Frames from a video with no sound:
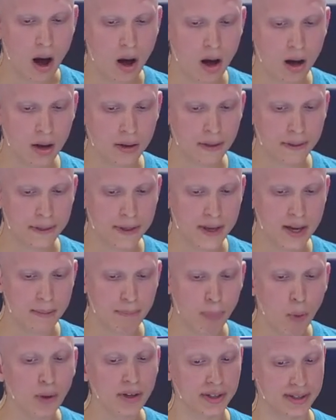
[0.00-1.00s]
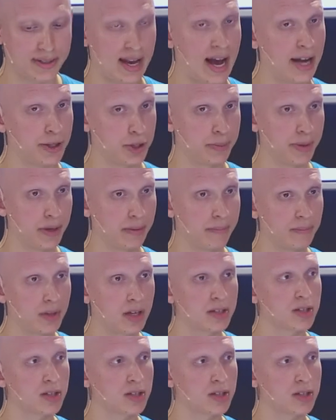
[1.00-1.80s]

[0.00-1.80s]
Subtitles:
on the points attribute,